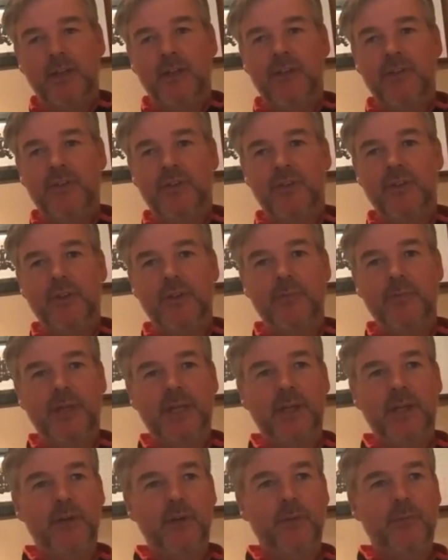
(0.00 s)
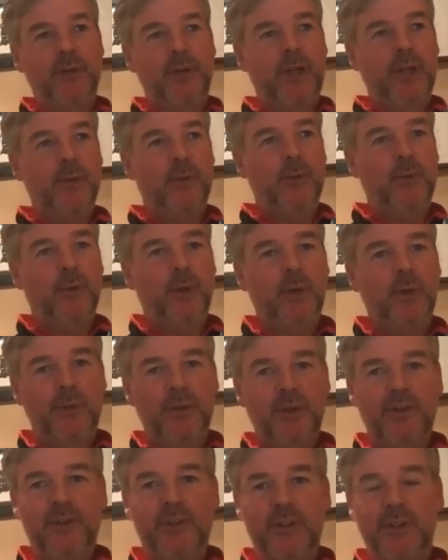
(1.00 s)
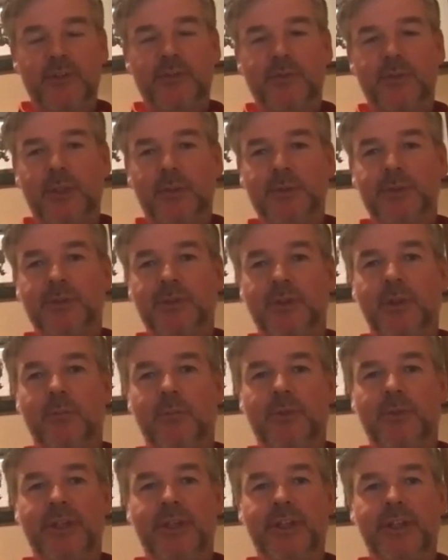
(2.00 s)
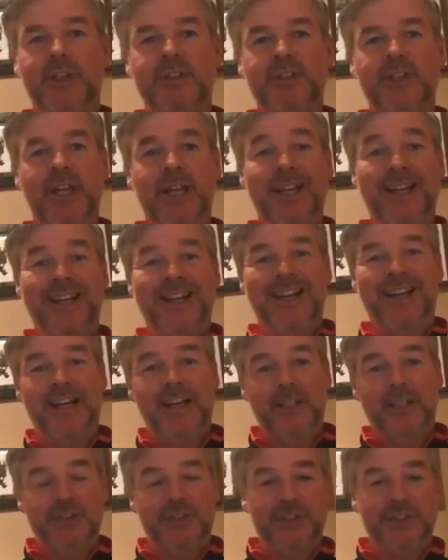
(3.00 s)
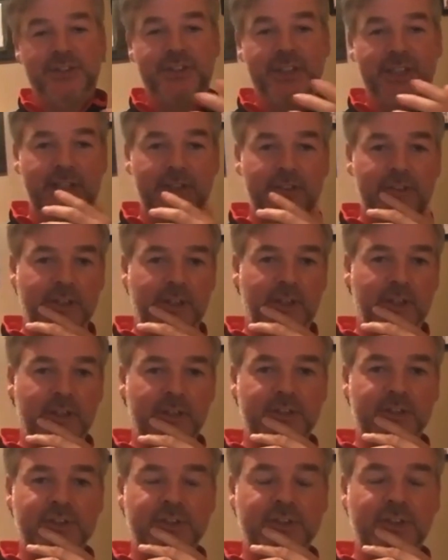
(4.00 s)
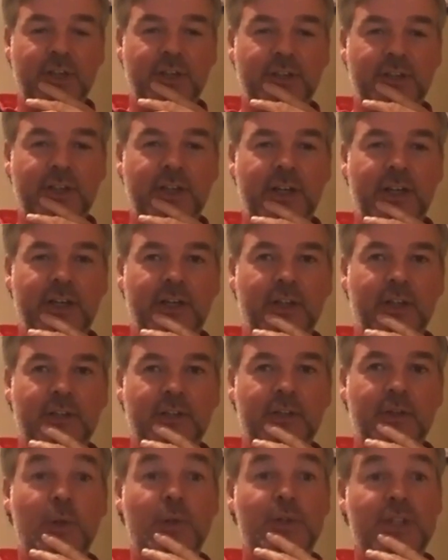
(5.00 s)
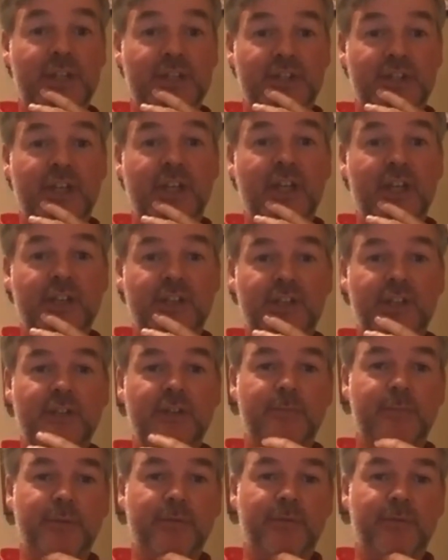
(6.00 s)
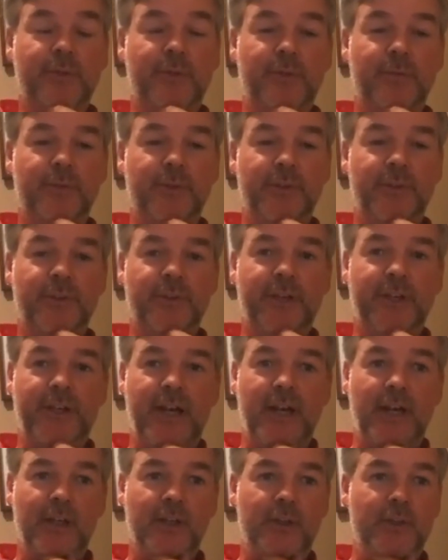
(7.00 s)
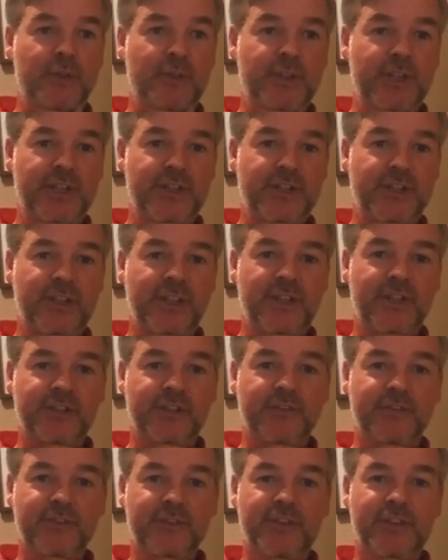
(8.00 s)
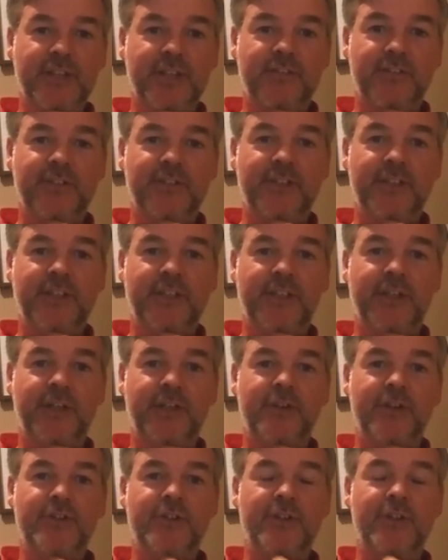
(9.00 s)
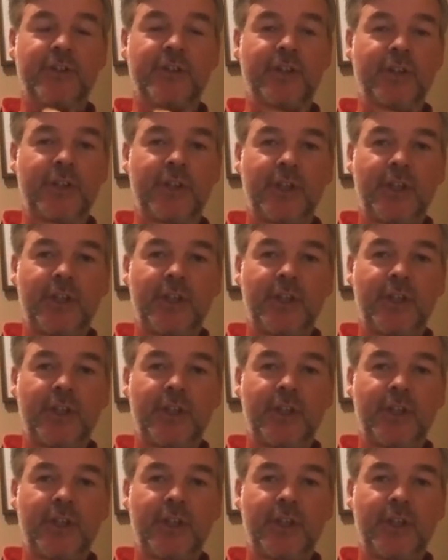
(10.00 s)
the sort of the main group that I work with. That was for a number of years. And as you said at the start there, coach education. I've been involved with Cricket Ireland coach education for 17 years now.